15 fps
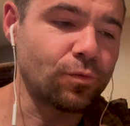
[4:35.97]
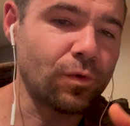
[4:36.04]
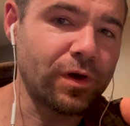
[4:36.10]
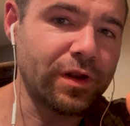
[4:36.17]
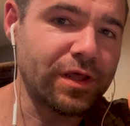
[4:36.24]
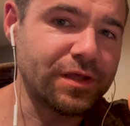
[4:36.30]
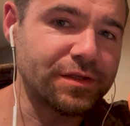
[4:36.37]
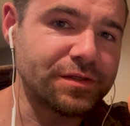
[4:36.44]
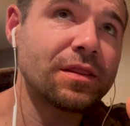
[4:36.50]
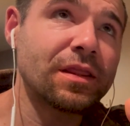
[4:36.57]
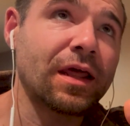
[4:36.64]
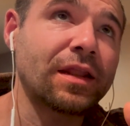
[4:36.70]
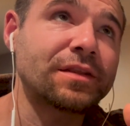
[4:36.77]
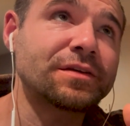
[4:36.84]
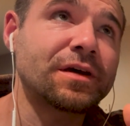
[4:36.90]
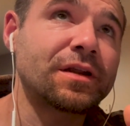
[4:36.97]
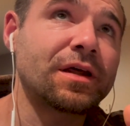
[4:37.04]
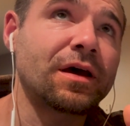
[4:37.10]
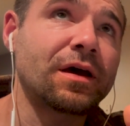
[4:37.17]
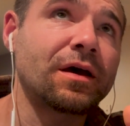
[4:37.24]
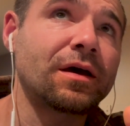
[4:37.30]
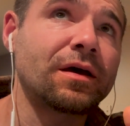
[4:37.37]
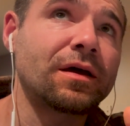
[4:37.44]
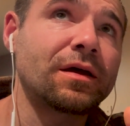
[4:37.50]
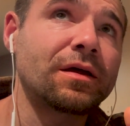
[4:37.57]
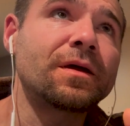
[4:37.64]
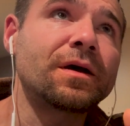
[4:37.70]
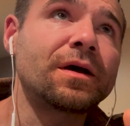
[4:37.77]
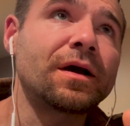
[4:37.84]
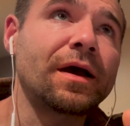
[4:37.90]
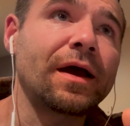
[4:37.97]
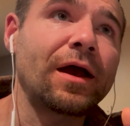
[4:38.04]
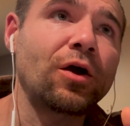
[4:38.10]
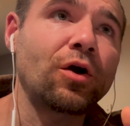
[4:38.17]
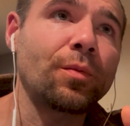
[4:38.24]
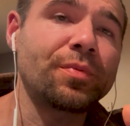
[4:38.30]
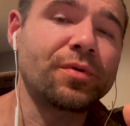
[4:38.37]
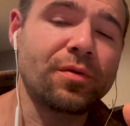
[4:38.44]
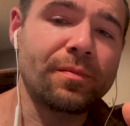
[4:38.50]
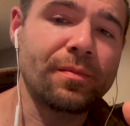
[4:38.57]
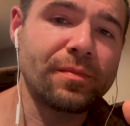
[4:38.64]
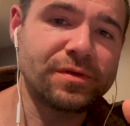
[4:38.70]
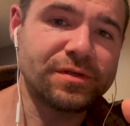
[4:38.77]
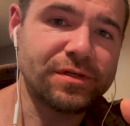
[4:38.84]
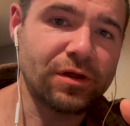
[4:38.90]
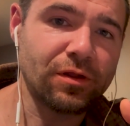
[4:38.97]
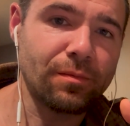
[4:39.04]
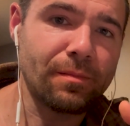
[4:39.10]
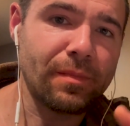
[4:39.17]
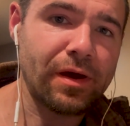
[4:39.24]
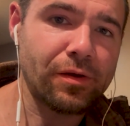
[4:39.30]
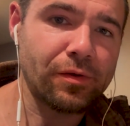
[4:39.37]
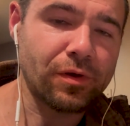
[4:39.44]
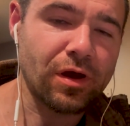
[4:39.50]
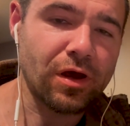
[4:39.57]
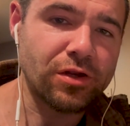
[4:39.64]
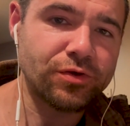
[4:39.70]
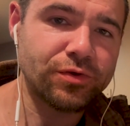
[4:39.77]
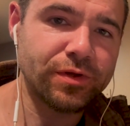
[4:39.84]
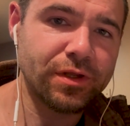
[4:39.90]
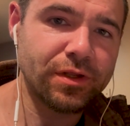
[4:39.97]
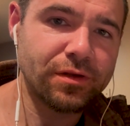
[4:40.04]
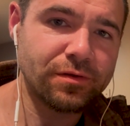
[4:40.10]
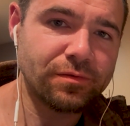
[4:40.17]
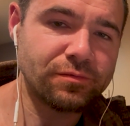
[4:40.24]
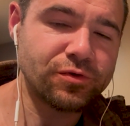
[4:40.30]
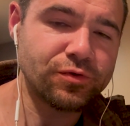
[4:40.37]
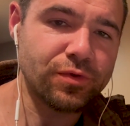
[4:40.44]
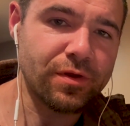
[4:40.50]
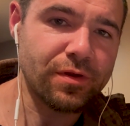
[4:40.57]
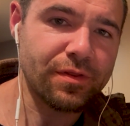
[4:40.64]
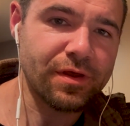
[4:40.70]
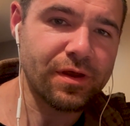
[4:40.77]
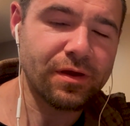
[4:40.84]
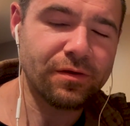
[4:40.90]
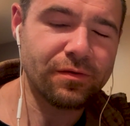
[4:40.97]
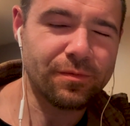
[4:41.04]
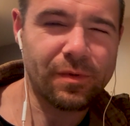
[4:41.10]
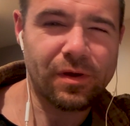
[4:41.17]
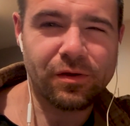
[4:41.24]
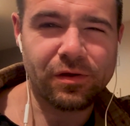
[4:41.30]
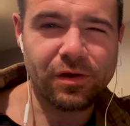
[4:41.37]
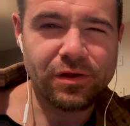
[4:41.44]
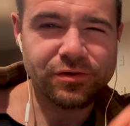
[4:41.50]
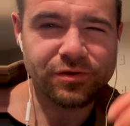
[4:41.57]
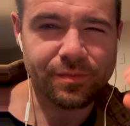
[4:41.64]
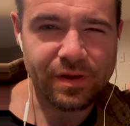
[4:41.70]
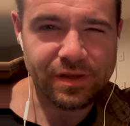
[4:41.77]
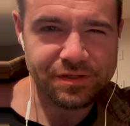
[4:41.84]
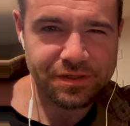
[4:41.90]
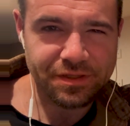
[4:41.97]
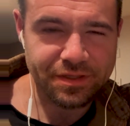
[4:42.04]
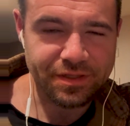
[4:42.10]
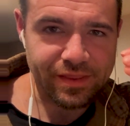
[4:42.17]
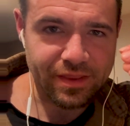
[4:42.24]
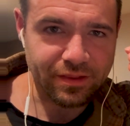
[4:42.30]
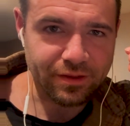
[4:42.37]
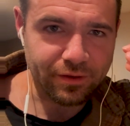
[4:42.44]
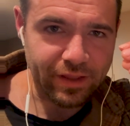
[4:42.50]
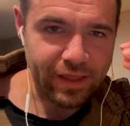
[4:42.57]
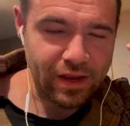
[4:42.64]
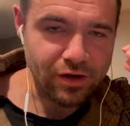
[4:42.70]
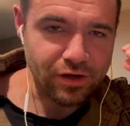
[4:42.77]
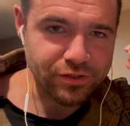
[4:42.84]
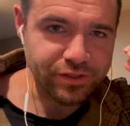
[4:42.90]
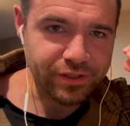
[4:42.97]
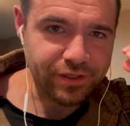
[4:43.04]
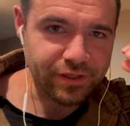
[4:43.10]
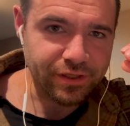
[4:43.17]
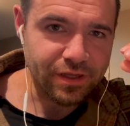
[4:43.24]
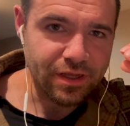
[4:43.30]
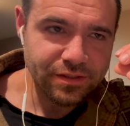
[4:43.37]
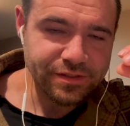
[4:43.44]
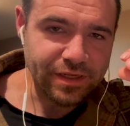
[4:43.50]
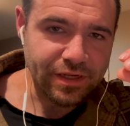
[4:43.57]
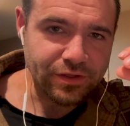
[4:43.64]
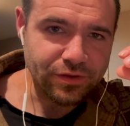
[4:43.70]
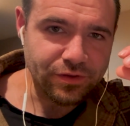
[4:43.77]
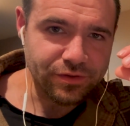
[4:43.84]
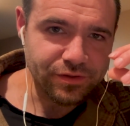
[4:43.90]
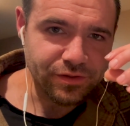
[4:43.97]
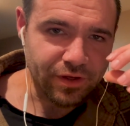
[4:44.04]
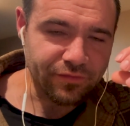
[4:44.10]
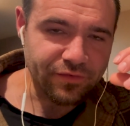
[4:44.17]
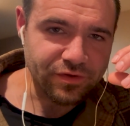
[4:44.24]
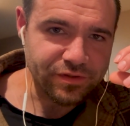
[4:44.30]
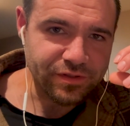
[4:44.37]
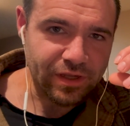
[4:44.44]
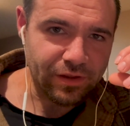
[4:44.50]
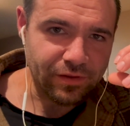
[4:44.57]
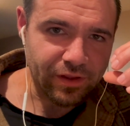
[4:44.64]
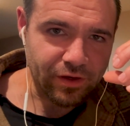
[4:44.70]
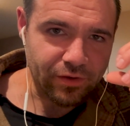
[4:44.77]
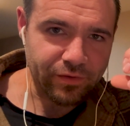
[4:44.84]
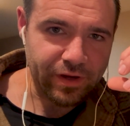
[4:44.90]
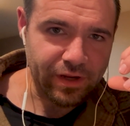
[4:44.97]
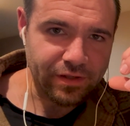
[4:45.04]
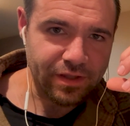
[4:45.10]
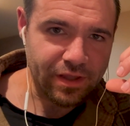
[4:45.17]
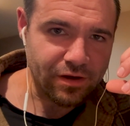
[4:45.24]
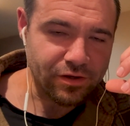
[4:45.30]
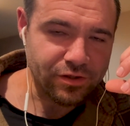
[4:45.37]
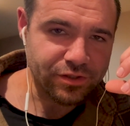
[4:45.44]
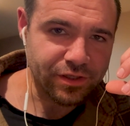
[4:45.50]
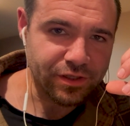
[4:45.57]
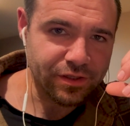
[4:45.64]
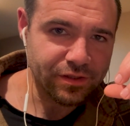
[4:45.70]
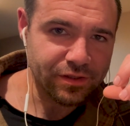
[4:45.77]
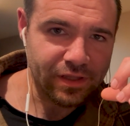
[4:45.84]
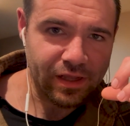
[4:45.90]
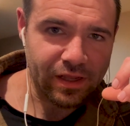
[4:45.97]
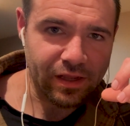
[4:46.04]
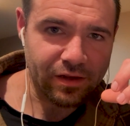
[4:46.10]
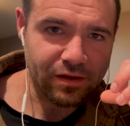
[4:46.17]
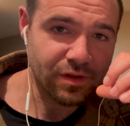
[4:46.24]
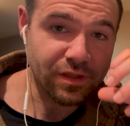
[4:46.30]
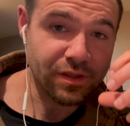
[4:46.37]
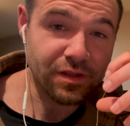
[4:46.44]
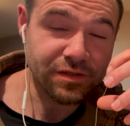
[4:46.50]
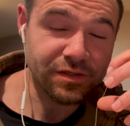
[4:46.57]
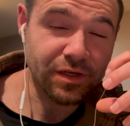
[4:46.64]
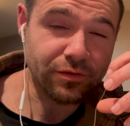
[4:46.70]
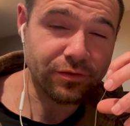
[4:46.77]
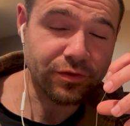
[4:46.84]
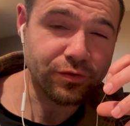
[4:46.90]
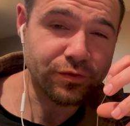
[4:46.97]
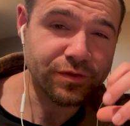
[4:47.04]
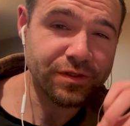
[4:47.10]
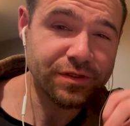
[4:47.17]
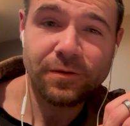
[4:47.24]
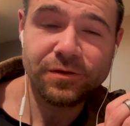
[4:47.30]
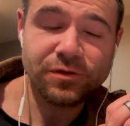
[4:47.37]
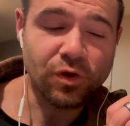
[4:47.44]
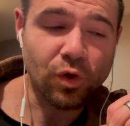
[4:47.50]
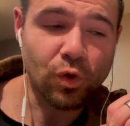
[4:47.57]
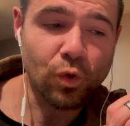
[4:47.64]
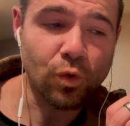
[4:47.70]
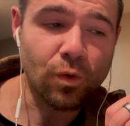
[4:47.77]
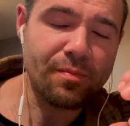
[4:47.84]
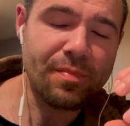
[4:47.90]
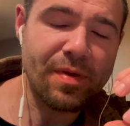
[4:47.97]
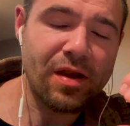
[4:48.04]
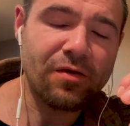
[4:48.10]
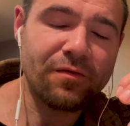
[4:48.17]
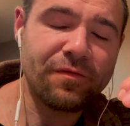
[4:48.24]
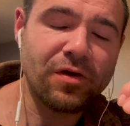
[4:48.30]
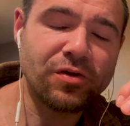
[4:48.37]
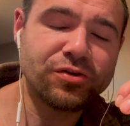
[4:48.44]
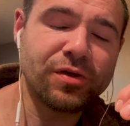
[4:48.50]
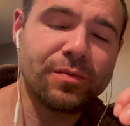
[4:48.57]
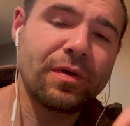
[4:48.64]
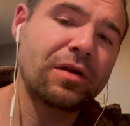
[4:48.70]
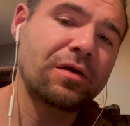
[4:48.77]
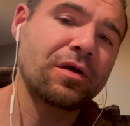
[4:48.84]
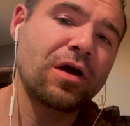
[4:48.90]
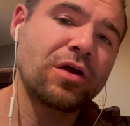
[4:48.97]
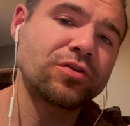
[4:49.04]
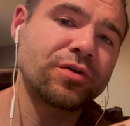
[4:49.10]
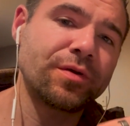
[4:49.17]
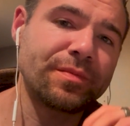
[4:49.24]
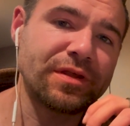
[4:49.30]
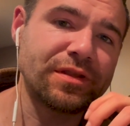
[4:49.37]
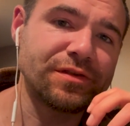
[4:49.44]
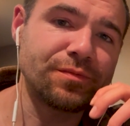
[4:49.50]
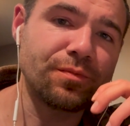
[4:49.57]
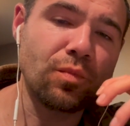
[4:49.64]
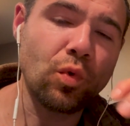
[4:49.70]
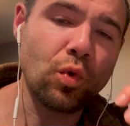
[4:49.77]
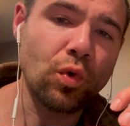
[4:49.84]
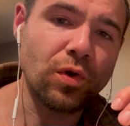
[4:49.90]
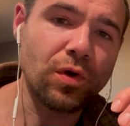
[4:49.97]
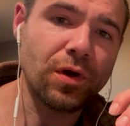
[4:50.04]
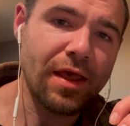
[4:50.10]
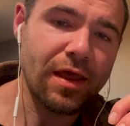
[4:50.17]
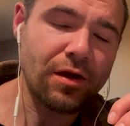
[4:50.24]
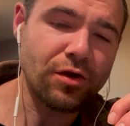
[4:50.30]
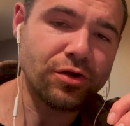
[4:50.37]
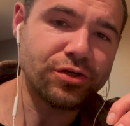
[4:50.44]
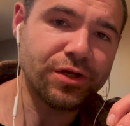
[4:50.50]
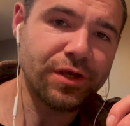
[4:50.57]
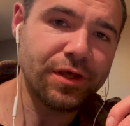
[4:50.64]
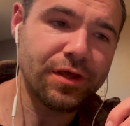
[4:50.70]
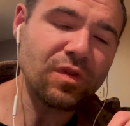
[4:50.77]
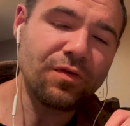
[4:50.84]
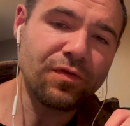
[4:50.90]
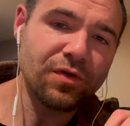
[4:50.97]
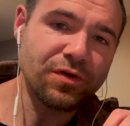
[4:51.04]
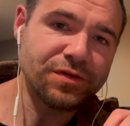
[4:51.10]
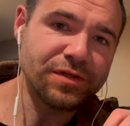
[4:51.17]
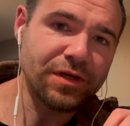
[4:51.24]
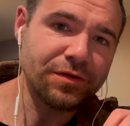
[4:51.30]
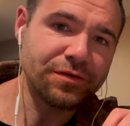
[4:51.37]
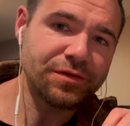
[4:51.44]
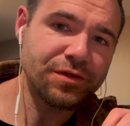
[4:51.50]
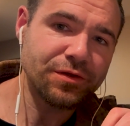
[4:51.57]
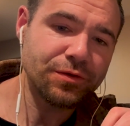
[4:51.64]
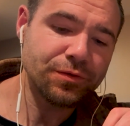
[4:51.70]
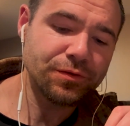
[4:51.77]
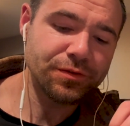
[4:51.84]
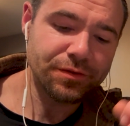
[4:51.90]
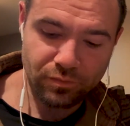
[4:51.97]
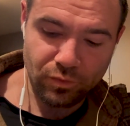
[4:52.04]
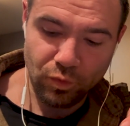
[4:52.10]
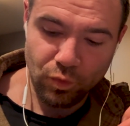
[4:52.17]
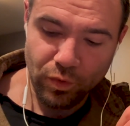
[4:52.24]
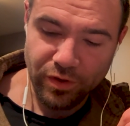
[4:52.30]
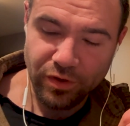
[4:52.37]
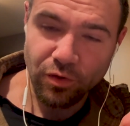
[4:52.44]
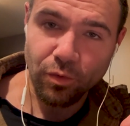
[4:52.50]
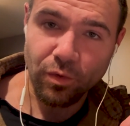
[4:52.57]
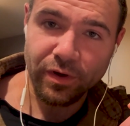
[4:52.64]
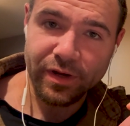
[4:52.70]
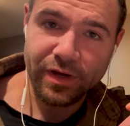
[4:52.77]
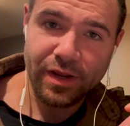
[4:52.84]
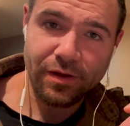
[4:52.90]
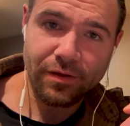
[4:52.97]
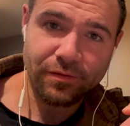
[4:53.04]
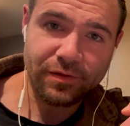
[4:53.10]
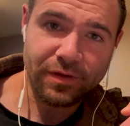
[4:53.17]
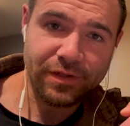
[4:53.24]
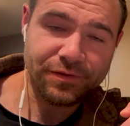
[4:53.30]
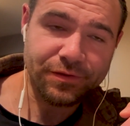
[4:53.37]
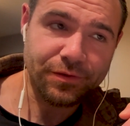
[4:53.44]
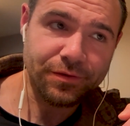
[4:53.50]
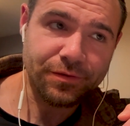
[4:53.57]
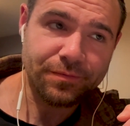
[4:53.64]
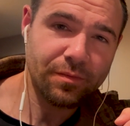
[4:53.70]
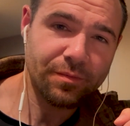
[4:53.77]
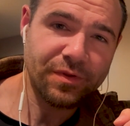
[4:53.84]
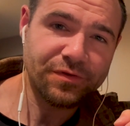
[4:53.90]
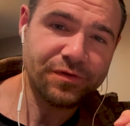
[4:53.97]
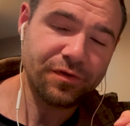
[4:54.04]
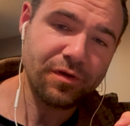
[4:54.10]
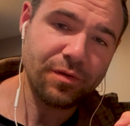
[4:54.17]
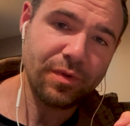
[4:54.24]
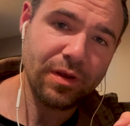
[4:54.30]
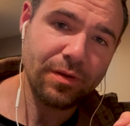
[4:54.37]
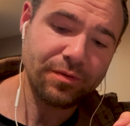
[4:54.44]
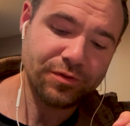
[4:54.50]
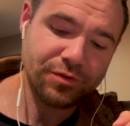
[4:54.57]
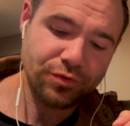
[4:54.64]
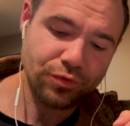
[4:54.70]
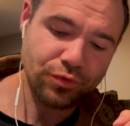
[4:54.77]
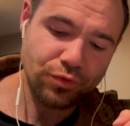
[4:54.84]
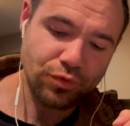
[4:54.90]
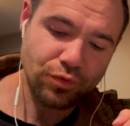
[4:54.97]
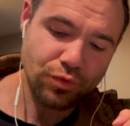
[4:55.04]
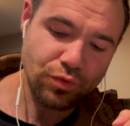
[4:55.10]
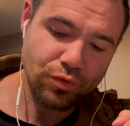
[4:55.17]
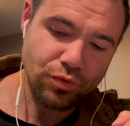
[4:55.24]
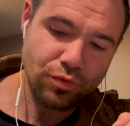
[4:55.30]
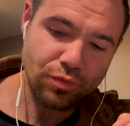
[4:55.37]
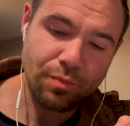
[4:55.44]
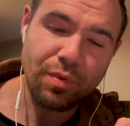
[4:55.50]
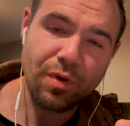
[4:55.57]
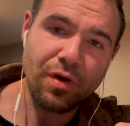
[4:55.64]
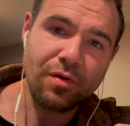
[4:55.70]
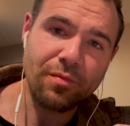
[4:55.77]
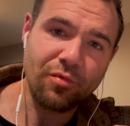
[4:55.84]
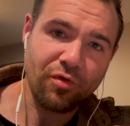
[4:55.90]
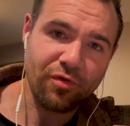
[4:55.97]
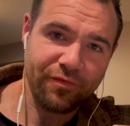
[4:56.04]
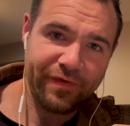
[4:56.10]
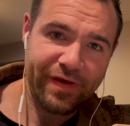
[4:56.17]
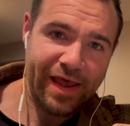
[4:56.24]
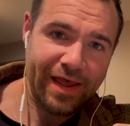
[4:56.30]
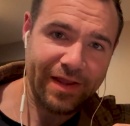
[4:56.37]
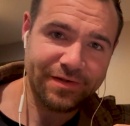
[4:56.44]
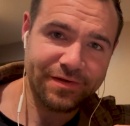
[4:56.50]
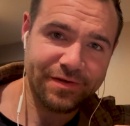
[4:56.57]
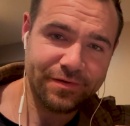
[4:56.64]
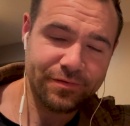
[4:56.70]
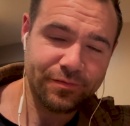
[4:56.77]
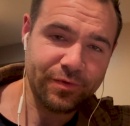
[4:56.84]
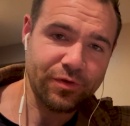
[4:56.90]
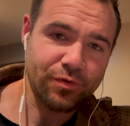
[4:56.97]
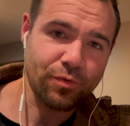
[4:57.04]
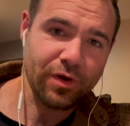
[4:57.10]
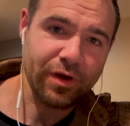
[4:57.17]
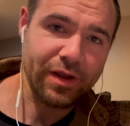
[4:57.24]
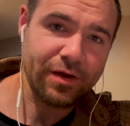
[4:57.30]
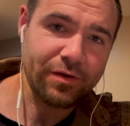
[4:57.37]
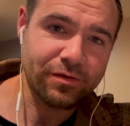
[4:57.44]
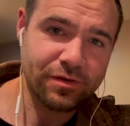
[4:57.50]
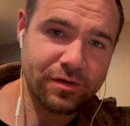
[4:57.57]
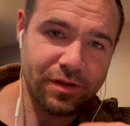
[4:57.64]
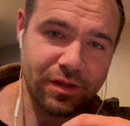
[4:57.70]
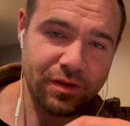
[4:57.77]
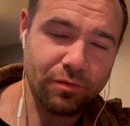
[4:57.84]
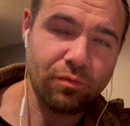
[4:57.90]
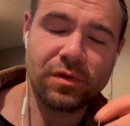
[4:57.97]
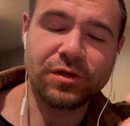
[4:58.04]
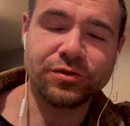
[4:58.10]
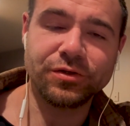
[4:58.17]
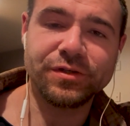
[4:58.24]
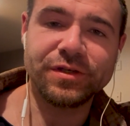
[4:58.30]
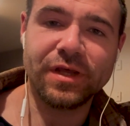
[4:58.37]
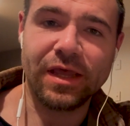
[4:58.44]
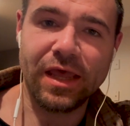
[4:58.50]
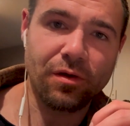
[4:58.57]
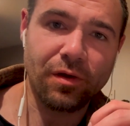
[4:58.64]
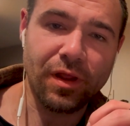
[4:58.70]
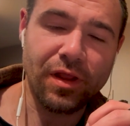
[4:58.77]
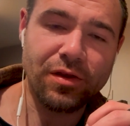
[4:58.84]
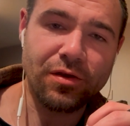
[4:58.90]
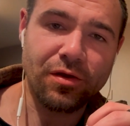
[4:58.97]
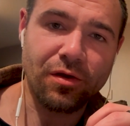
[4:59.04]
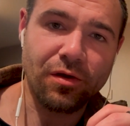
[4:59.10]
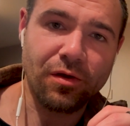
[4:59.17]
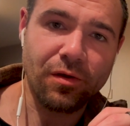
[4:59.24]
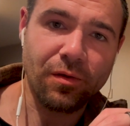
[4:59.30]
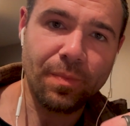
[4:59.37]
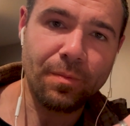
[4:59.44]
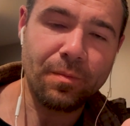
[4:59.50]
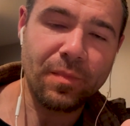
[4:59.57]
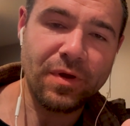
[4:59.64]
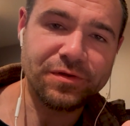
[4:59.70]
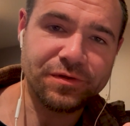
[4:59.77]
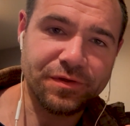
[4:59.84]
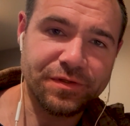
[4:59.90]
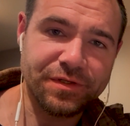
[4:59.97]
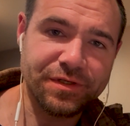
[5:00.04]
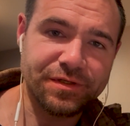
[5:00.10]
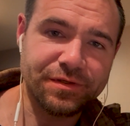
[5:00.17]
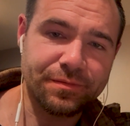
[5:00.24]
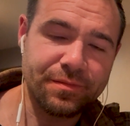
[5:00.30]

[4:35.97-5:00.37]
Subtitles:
One is that it's gonna help your cell mitochondria do their thing. The mitochondria are basically the little energy centers of your cell that create the energy that the cell uses. So better functioning mitochondria means more energy for your cells to use. When you're working out, that's good. It means you're gonna be able to burn more fat when you work out. I should say in your muscle system.